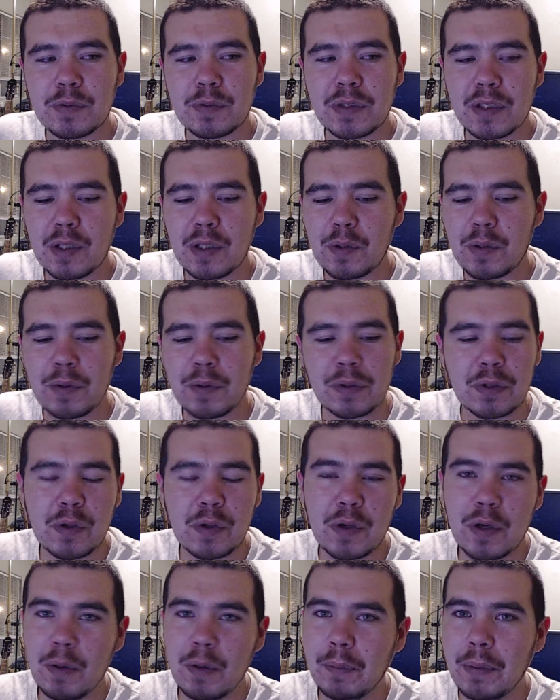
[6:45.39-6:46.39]
We were
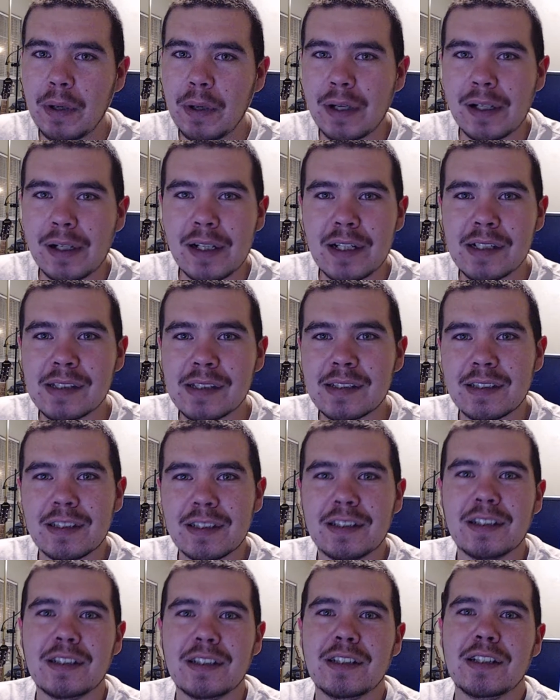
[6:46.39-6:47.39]
going to bars,
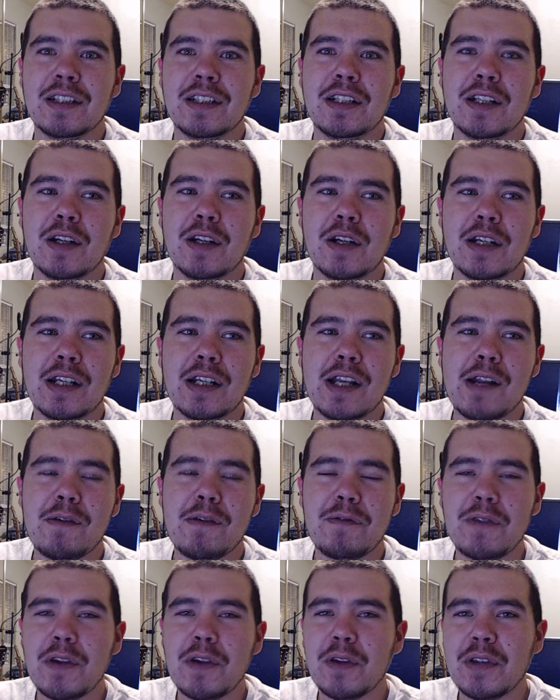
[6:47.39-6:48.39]
and it didn't
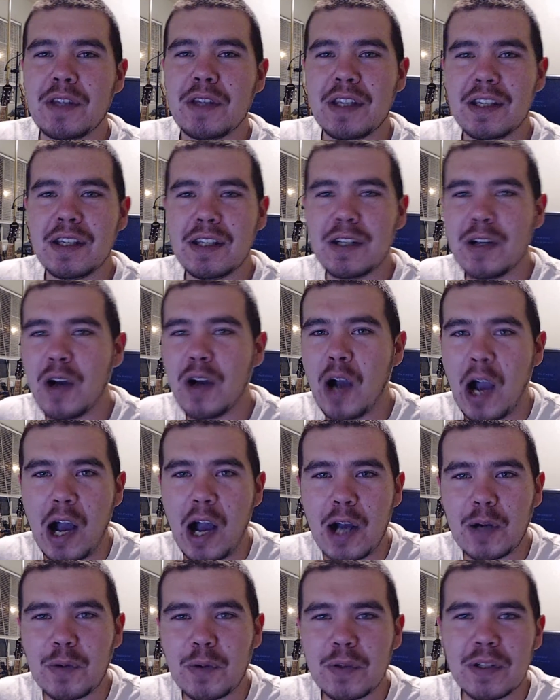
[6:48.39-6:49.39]
feel
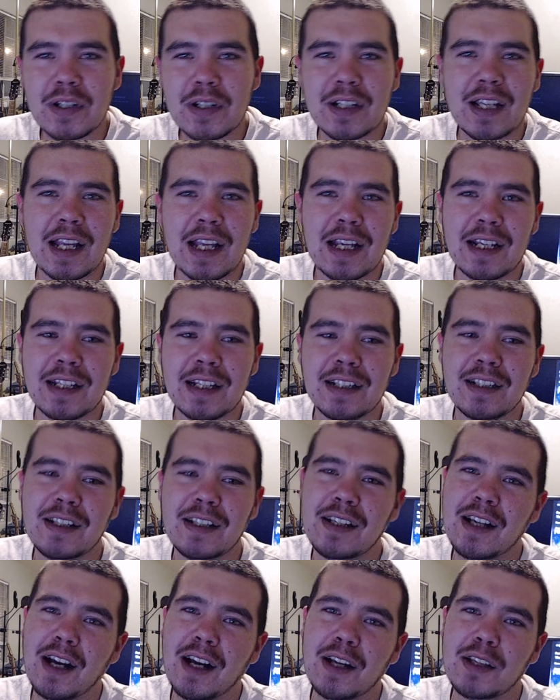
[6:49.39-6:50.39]
awkward like
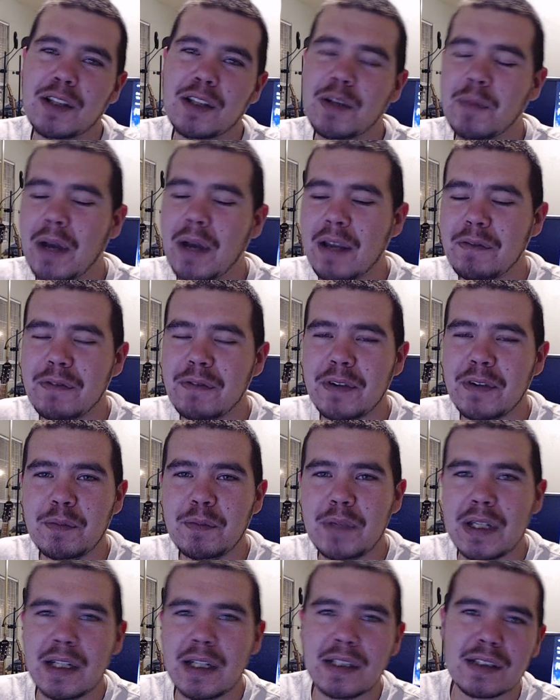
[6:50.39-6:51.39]
how you might feel
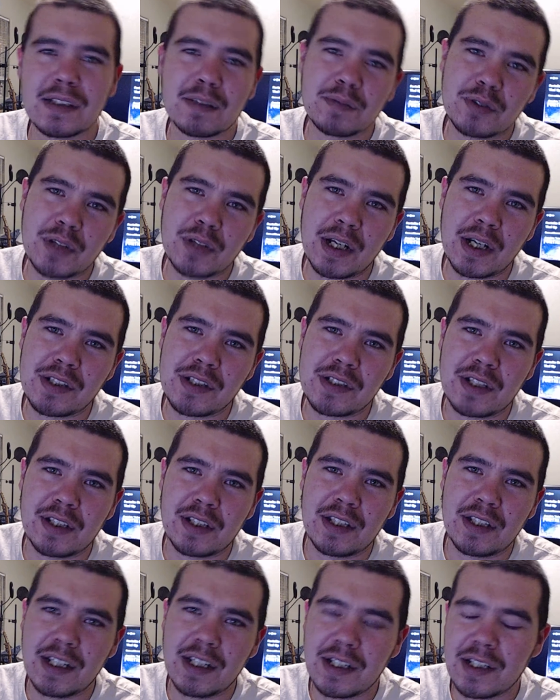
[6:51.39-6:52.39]
meeting some strangers on
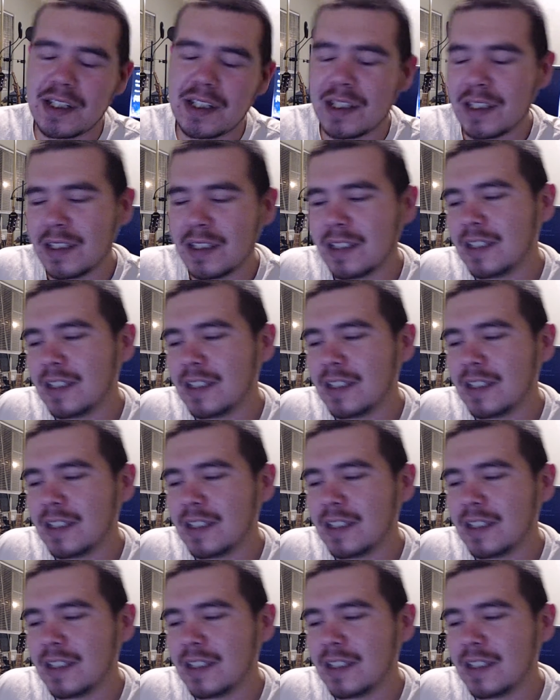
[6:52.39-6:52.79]
the internet.